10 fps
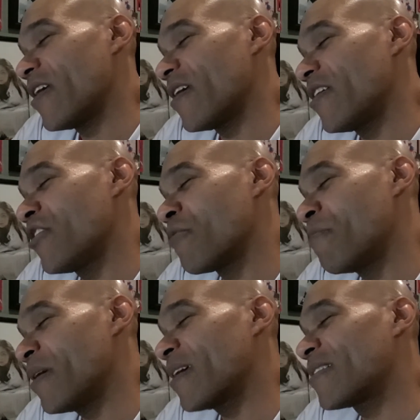Your
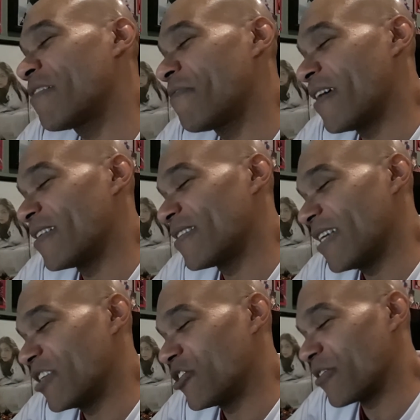biggest defense
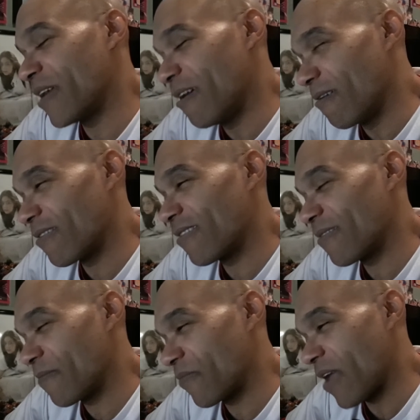is your health.
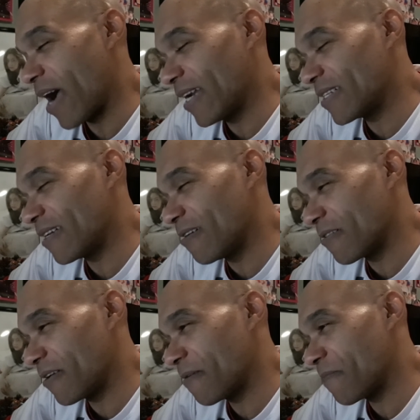How do you stay
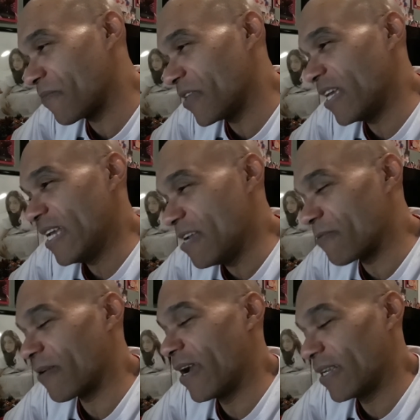healthy? You eat
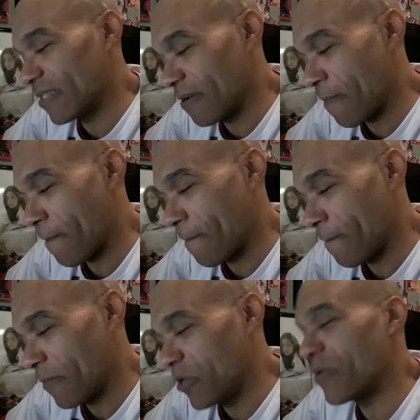right.
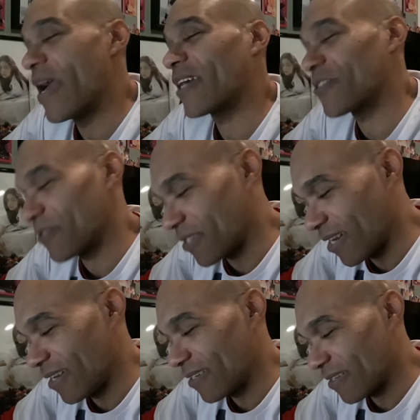You
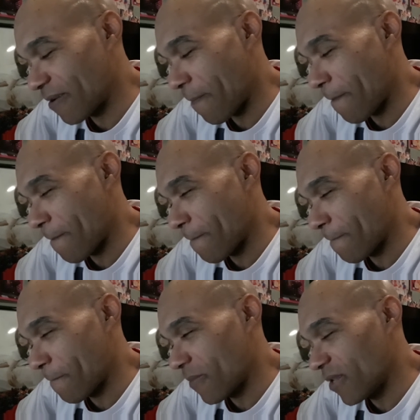exercise.
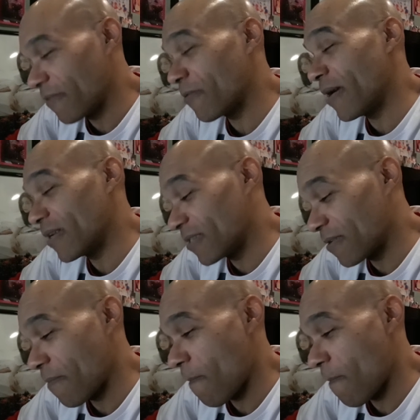Lift weights.